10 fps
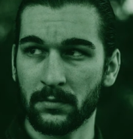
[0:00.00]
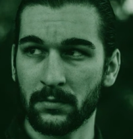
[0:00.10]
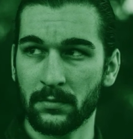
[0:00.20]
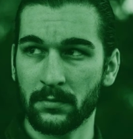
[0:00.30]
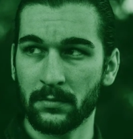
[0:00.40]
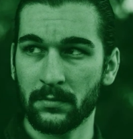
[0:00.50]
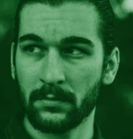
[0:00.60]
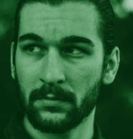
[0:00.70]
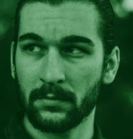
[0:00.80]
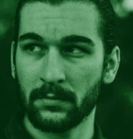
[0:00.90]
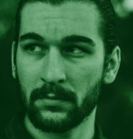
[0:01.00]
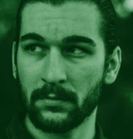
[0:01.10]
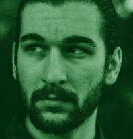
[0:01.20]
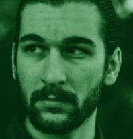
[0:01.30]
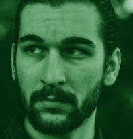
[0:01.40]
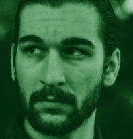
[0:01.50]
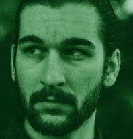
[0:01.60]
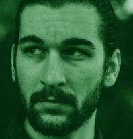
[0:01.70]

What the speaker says: [no speech]